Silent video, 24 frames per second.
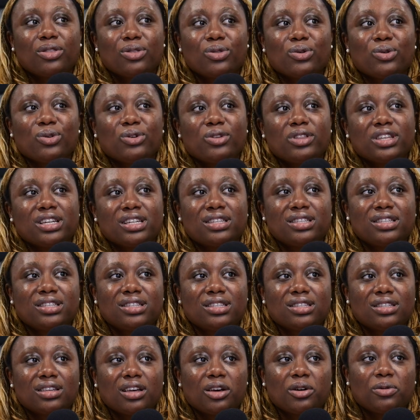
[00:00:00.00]
Through
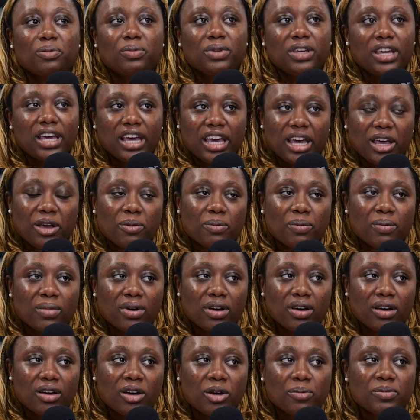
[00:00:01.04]
this
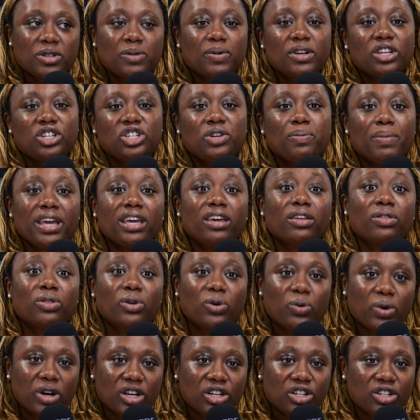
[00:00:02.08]
game, especially making
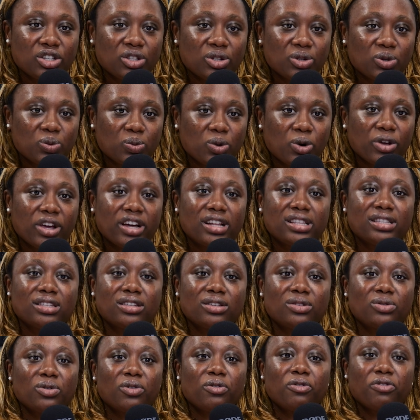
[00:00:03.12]
the questions as well, you had
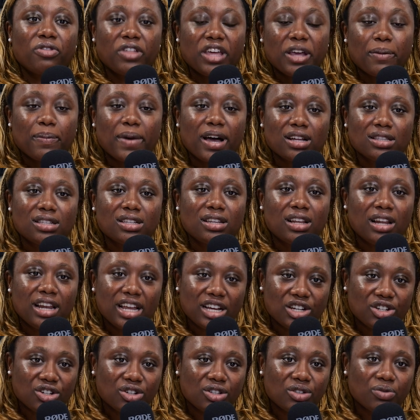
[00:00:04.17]
to sort of think back to the
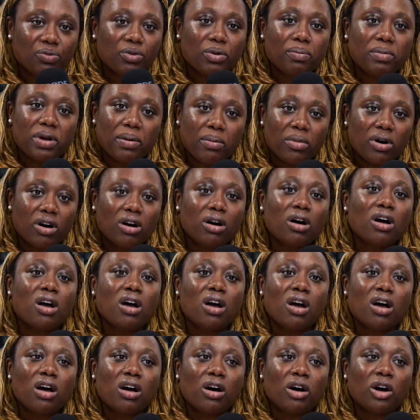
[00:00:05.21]
lectures and remember,
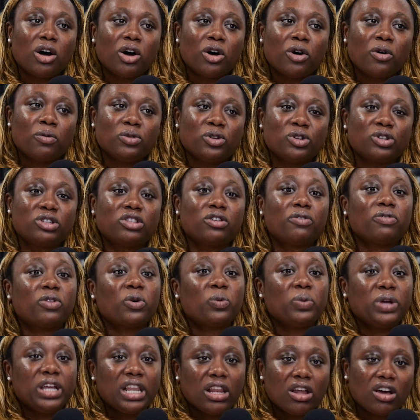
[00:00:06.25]
stuff
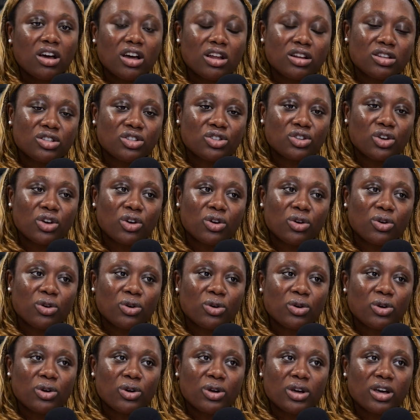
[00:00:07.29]
that we learned.
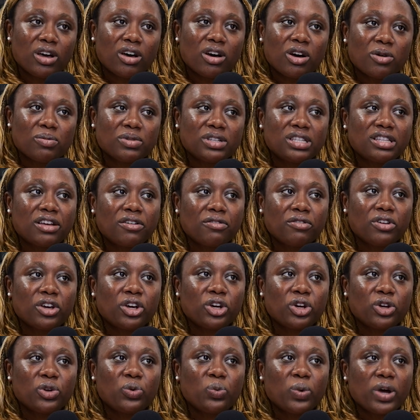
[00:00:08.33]
So it's definitely
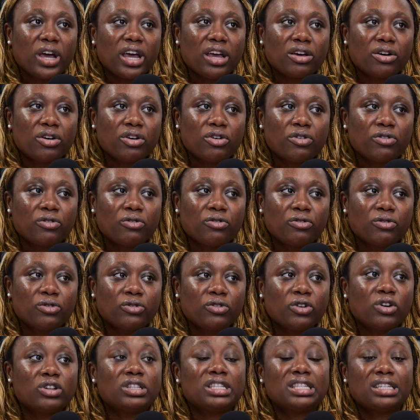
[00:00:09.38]
a good way
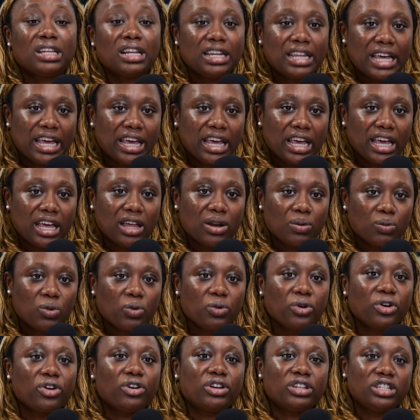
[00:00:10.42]
of consolidating
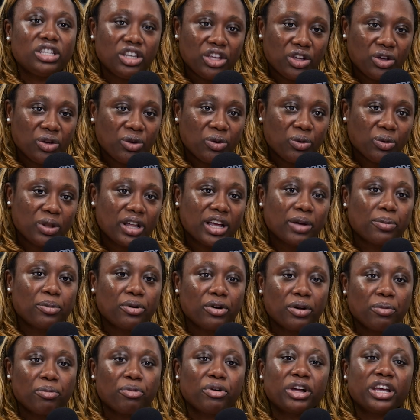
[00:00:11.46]
what we already knew, like
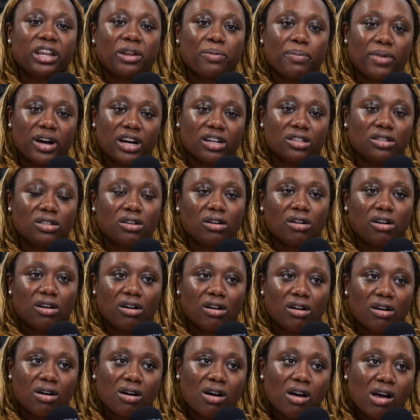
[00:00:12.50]
bringing it back to
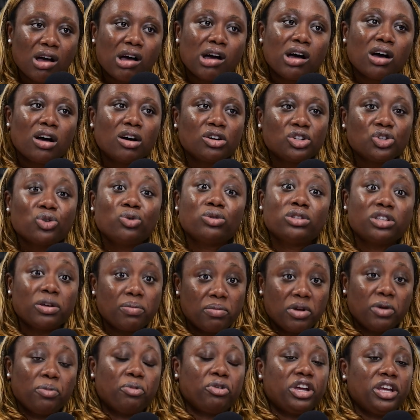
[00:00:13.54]
our
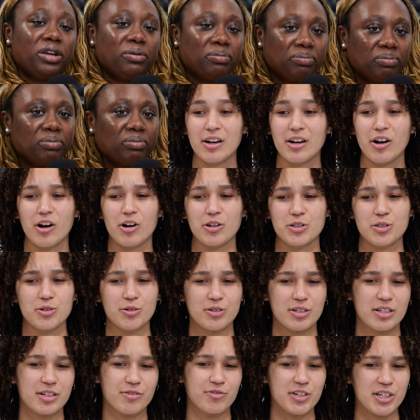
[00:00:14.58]
short-term memory.
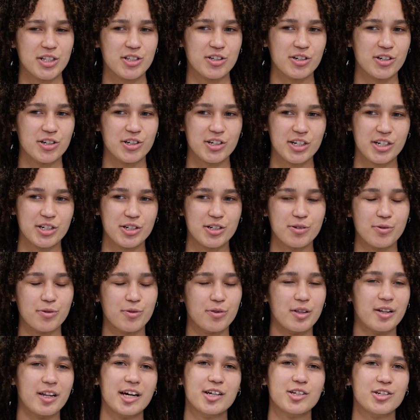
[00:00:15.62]
Also to research into
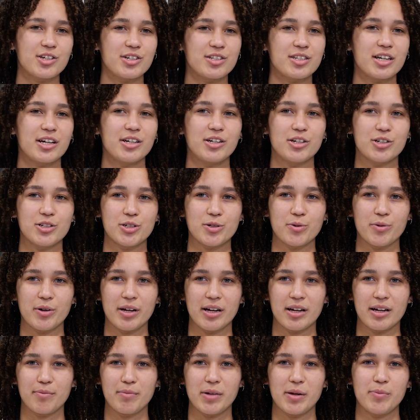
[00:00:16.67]
the lectures that you're
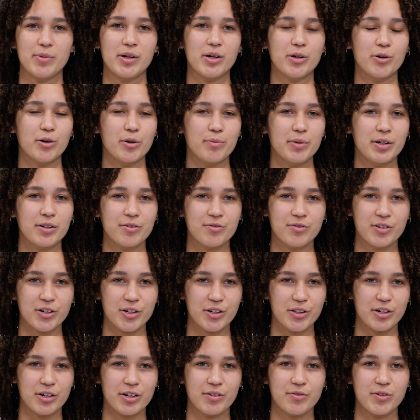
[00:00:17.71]
doing and maybe go a bit
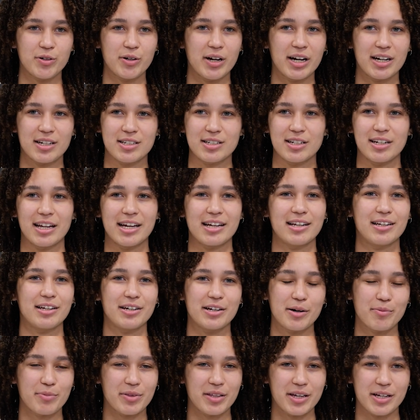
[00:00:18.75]
further if you had to
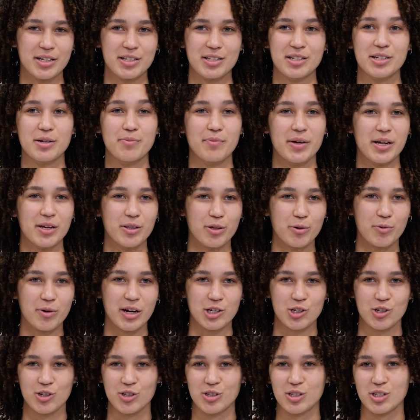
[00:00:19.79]
look up things to make the
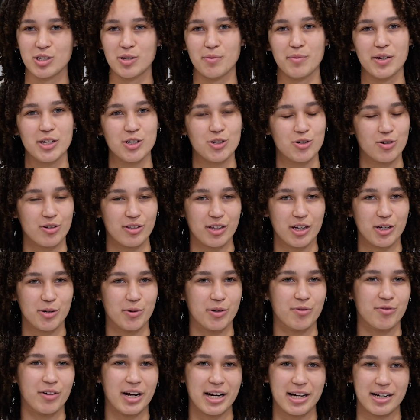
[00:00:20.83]
questions, to make sure that you
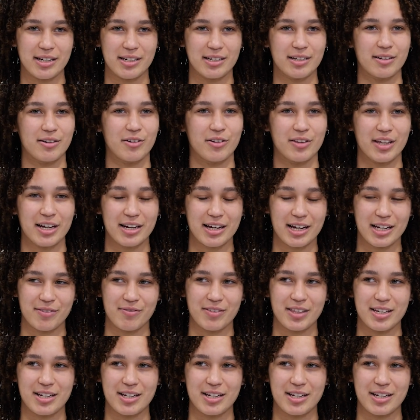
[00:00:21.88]
were right and all that kind of